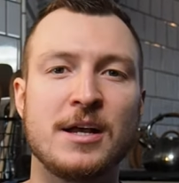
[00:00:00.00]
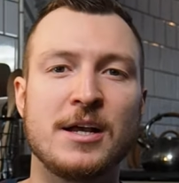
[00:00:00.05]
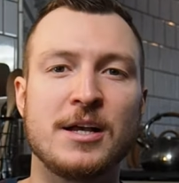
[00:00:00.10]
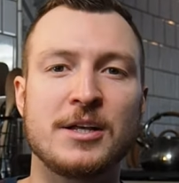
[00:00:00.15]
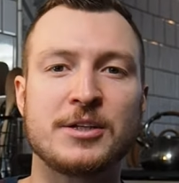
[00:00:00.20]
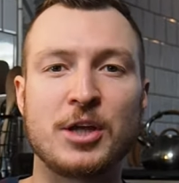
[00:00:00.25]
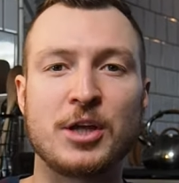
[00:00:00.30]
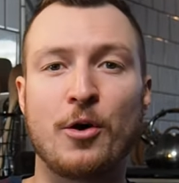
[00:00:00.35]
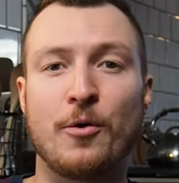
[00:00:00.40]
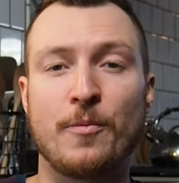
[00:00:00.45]

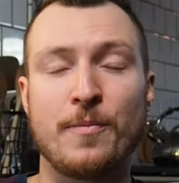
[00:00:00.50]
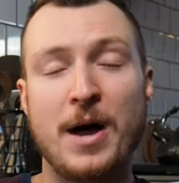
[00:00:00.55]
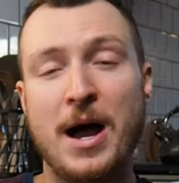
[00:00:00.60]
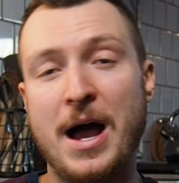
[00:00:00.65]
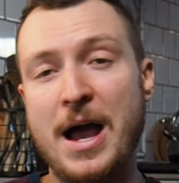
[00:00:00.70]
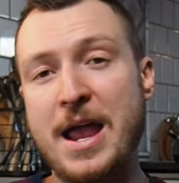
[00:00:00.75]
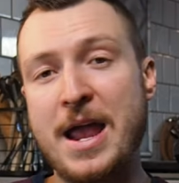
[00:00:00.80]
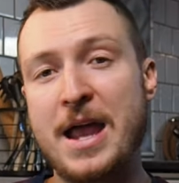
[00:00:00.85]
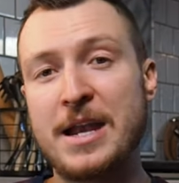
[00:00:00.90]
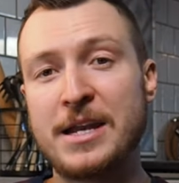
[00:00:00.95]
So
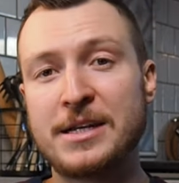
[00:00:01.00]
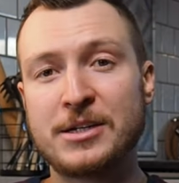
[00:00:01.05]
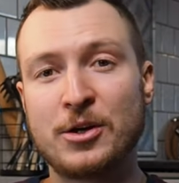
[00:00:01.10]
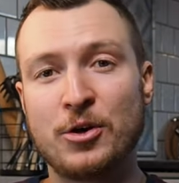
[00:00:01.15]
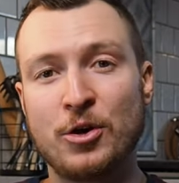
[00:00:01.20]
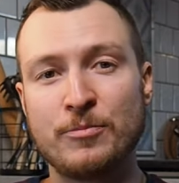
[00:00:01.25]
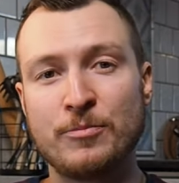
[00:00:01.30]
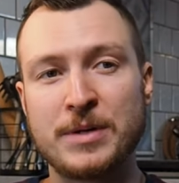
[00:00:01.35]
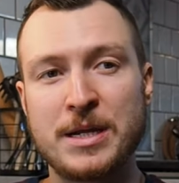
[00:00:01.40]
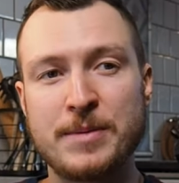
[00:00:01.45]
I headed to
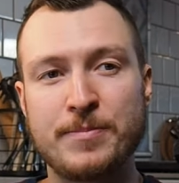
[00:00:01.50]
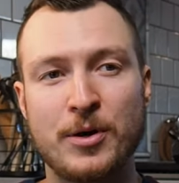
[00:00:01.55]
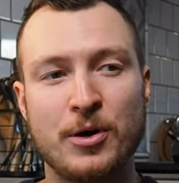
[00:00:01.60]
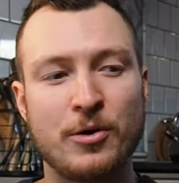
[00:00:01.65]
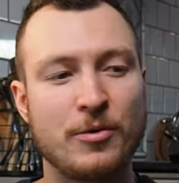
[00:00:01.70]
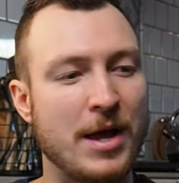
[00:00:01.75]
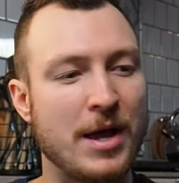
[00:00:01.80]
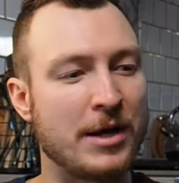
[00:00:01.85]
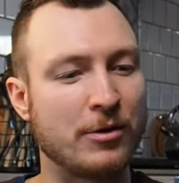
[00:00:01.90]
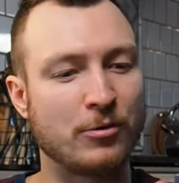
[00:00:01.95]
Home
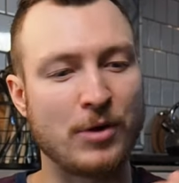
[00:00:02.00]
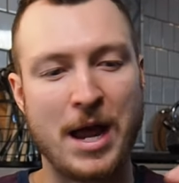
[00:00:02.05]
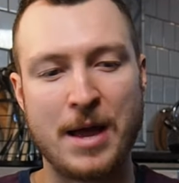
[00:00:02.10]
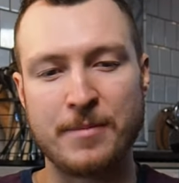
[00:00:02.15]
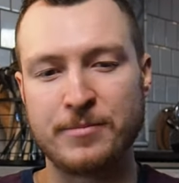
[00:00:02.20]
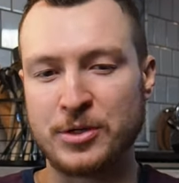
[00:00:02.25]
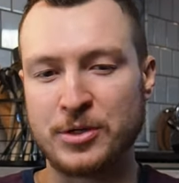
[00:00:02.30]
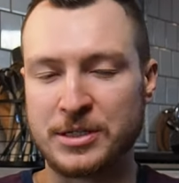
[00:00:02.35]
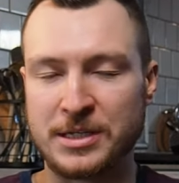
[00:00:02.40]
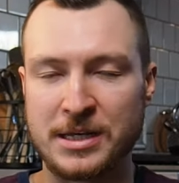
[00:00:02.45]
Depot and
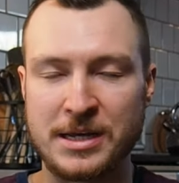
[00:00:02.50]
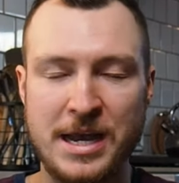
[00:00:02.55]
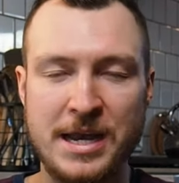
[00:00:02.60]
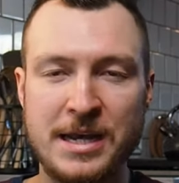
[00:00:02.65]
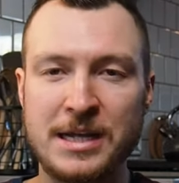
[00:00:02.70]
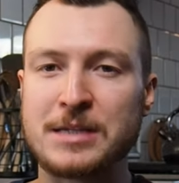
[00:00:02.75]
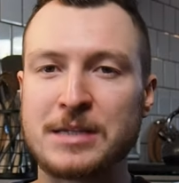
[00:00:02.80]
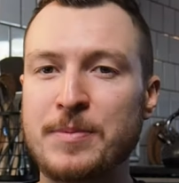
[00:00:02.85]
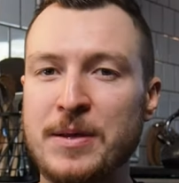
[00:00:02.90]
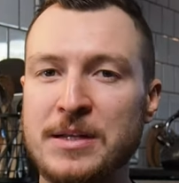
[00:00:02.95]
grabbed just an
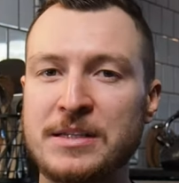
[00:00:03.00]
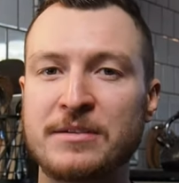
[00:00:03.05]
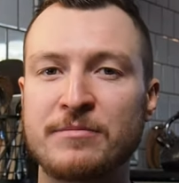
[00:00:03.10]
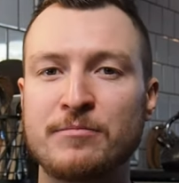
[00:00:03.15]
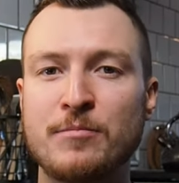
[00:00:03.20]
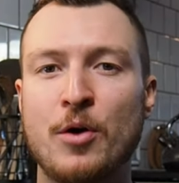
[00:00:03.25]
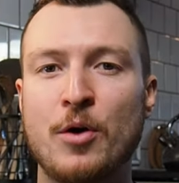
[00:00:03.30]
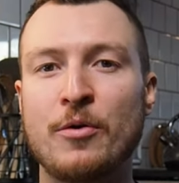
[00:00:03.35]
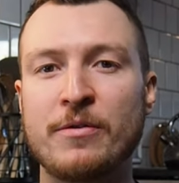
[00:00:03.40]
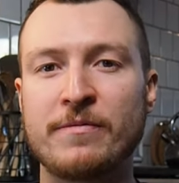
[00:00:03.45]
inexpensive
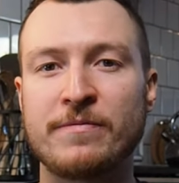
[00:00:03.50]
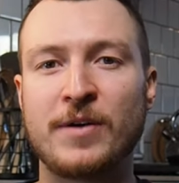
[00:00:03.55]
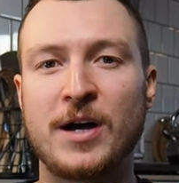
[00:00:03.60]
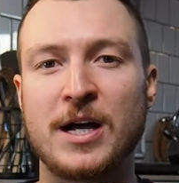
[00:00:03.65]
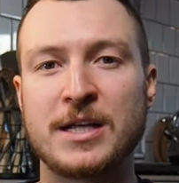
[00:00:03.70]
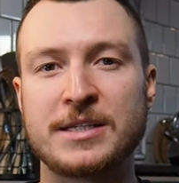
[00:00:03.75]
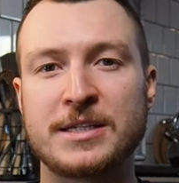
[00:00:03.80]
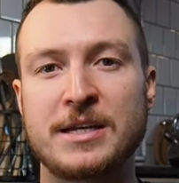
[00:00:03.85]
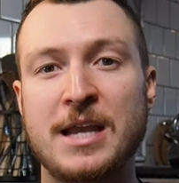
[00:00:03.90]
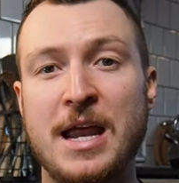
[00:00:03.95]
Moen
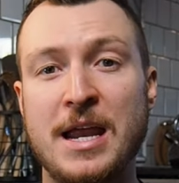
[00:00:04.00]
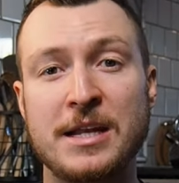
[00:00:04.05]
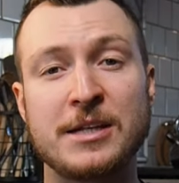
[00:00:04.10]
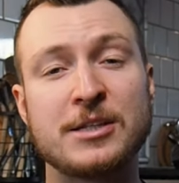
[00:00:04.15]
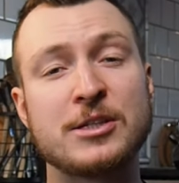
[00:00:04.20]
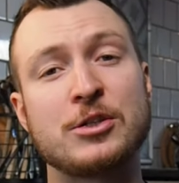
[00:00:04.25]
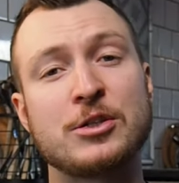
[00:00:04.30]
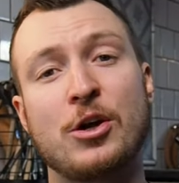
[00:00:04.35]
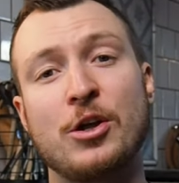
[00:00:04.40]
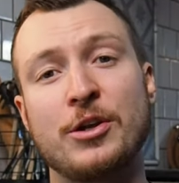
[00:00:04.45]
faucet and
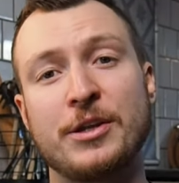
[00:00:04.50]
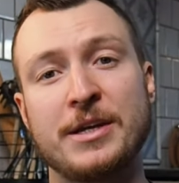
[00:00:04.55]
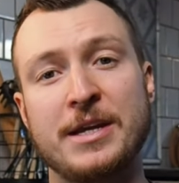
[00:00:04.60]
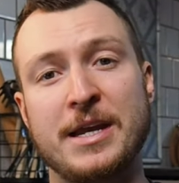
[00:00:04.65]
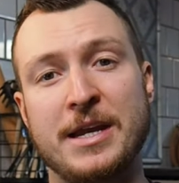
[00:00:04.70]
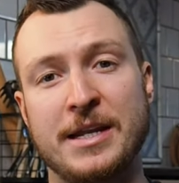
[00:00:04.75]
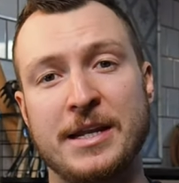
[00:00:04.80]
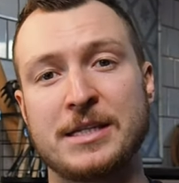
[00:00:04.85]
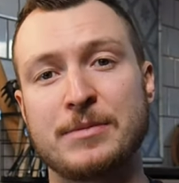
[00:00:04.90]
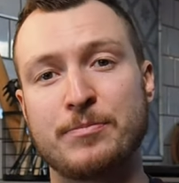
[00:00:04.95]
installed it
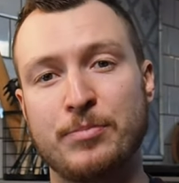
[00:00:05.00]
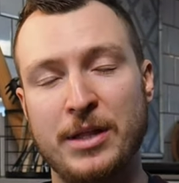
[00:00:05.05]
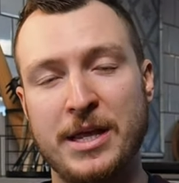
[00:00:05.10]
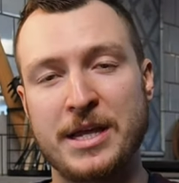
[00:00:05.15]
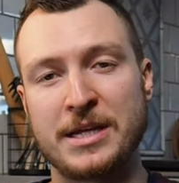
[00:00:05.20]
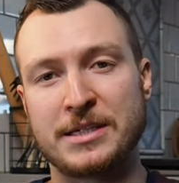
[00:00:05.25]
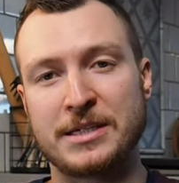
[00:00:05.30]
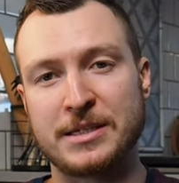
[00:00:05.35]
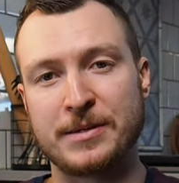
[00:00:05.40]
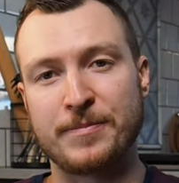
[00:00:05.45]
in its
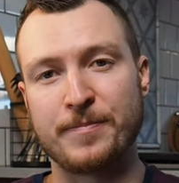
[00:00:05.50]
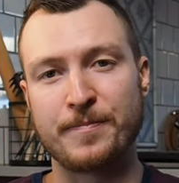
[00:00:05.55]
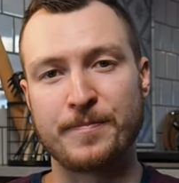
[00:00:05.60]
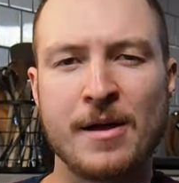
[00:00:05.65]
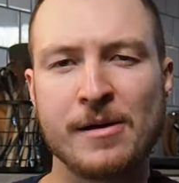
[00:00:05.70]
place.